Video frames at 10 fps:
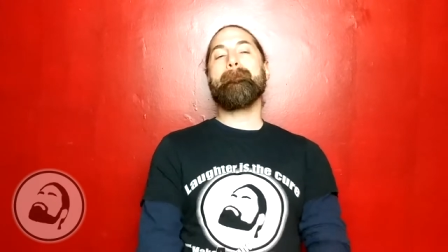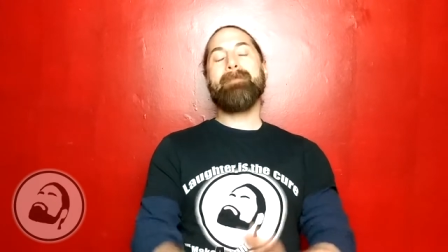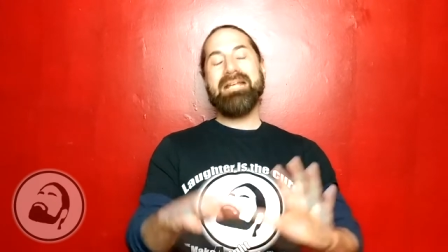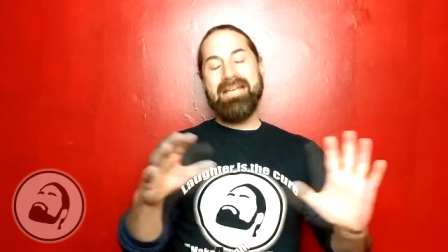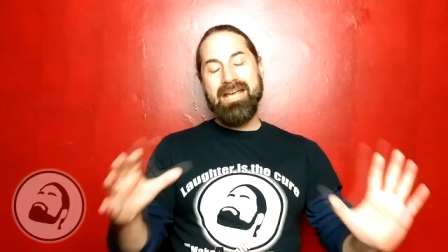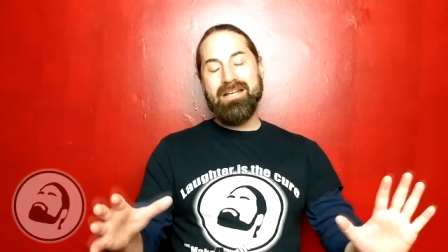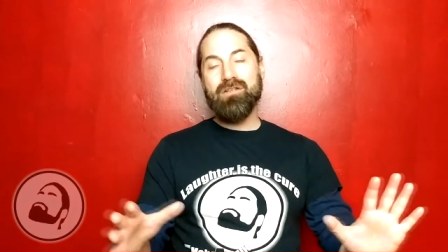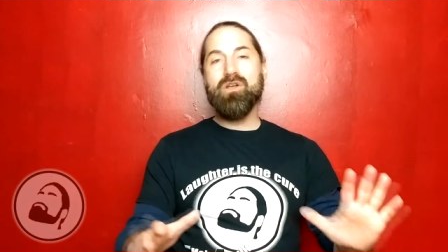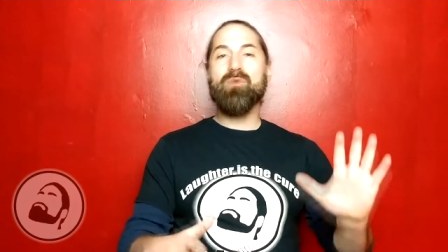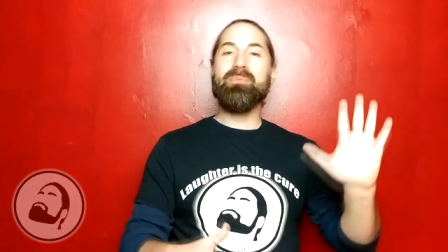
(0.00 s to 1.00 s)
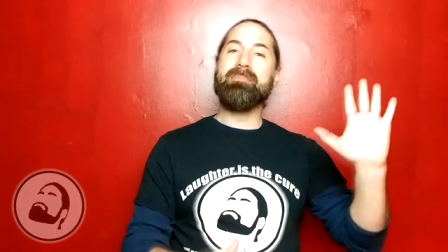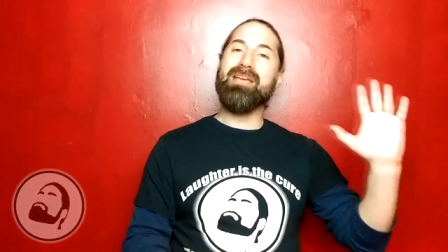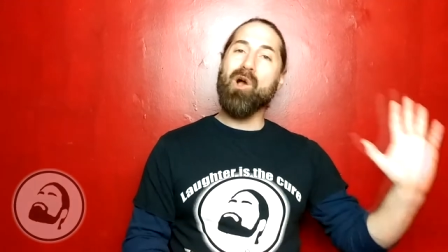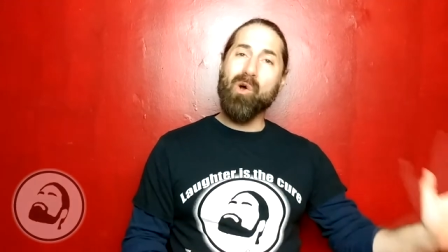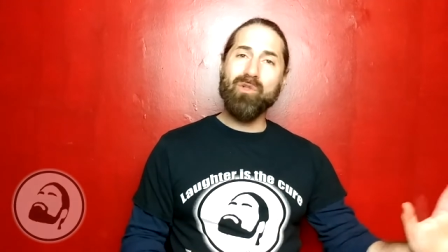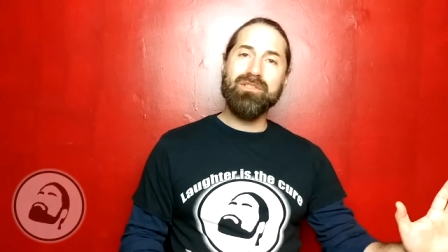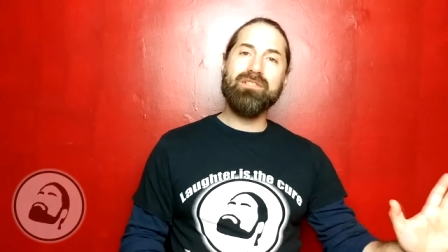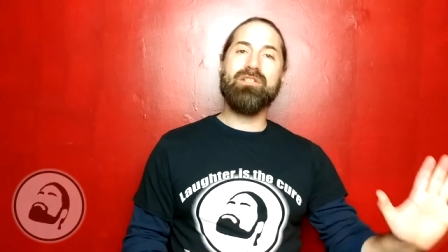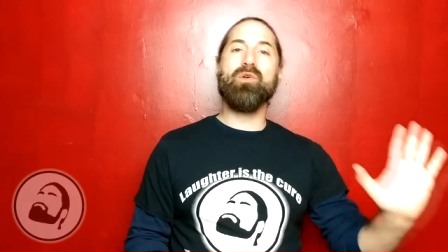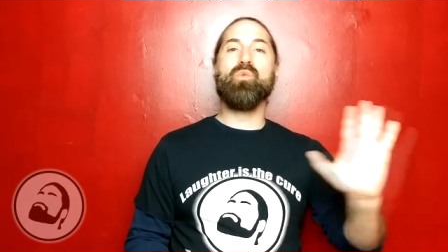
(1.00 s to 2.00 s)
but again, don't be beholden
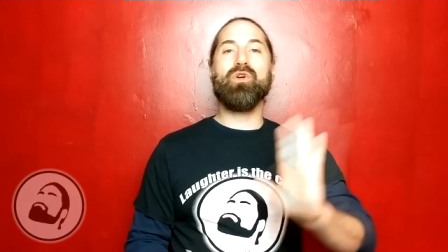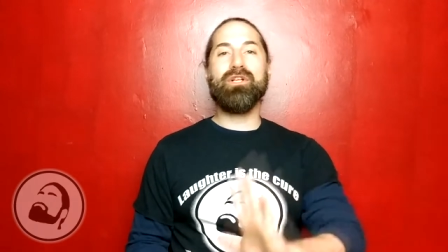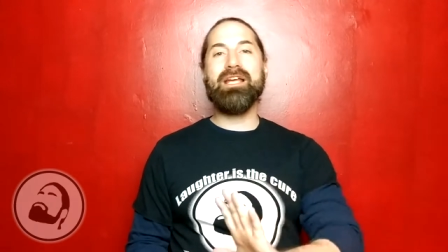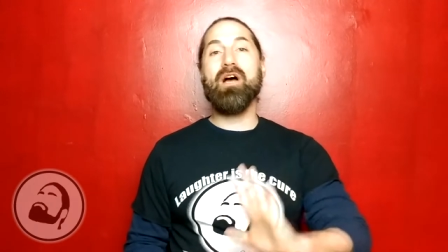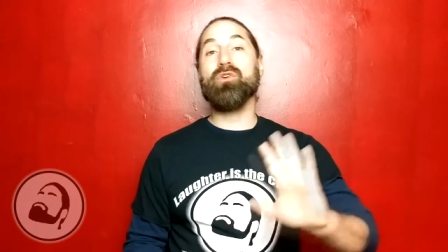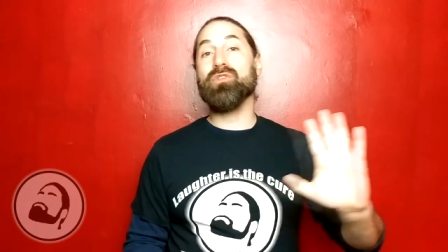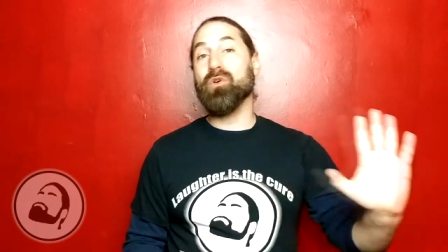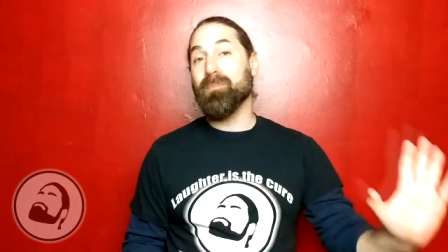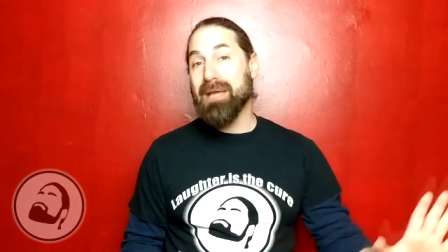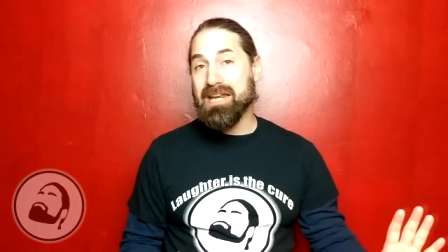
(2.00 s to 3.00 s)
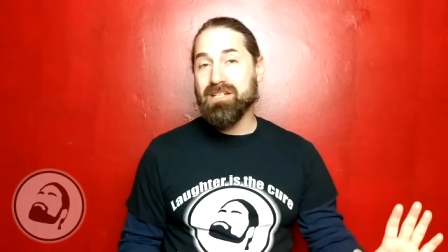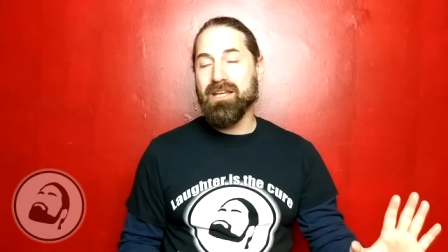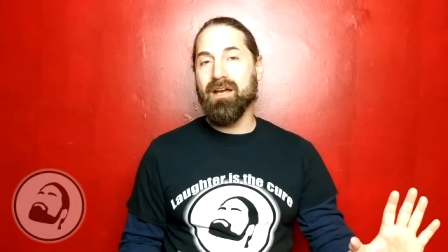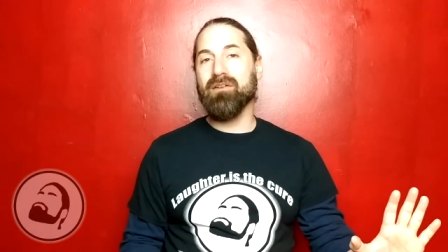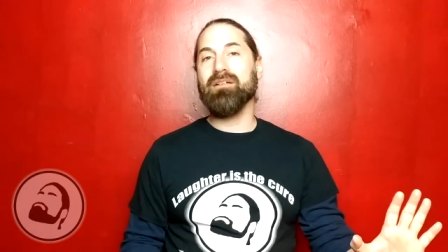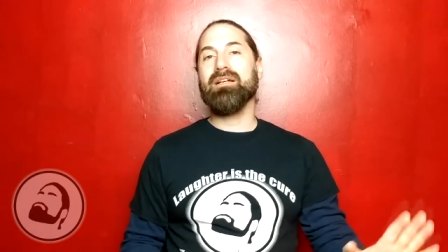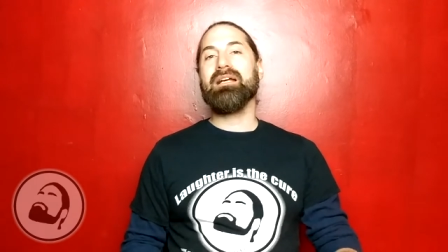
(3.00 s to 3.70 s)
to the word count or page count.